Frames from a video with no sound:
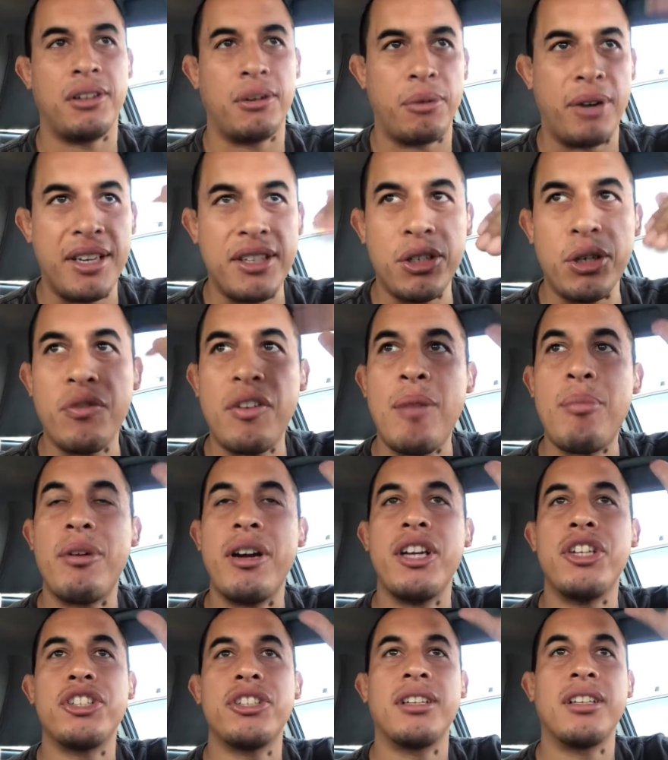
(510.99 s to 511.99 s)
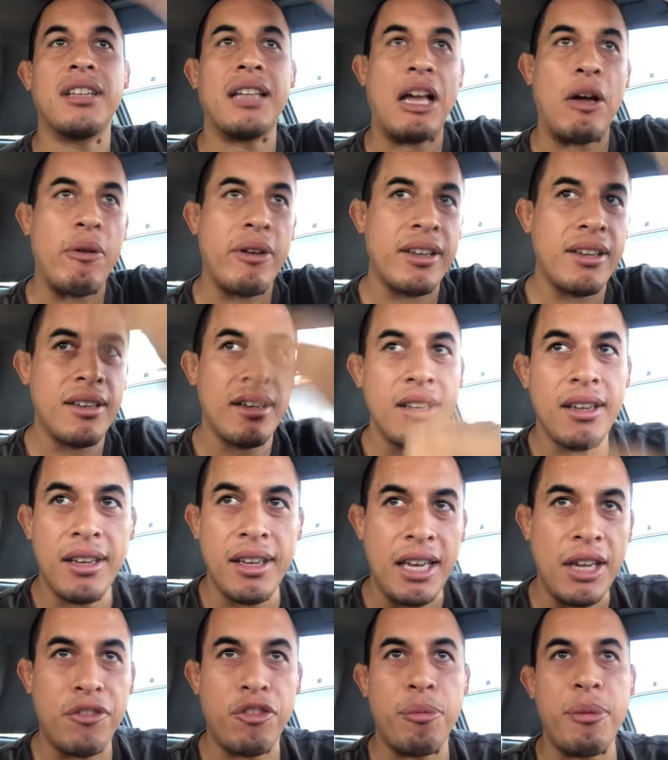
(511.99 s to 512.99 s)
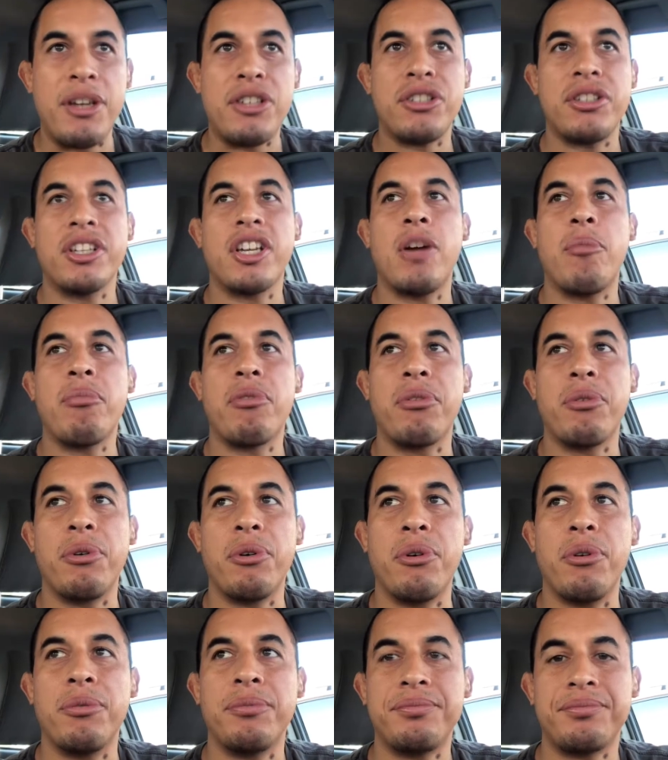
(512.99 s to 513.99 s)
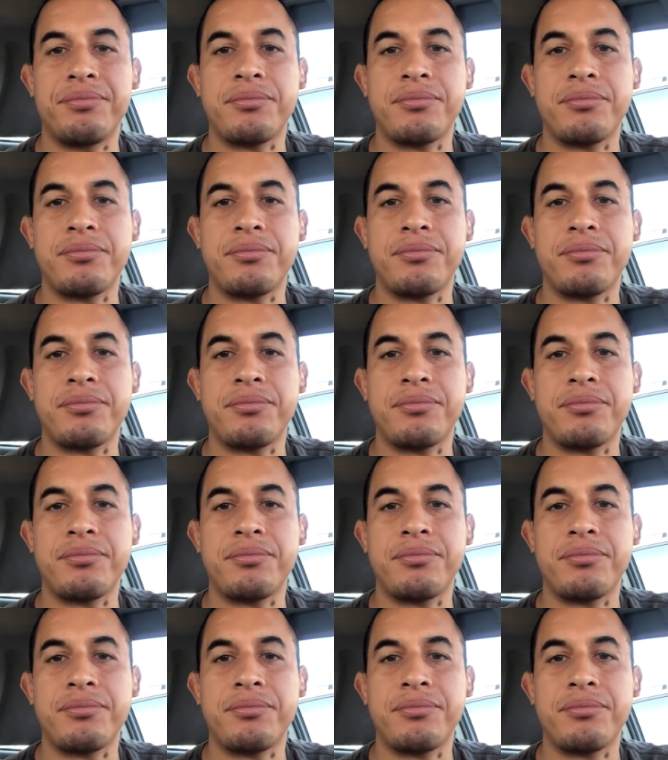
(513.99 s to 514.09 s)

raising your vibration, allowing information to come through.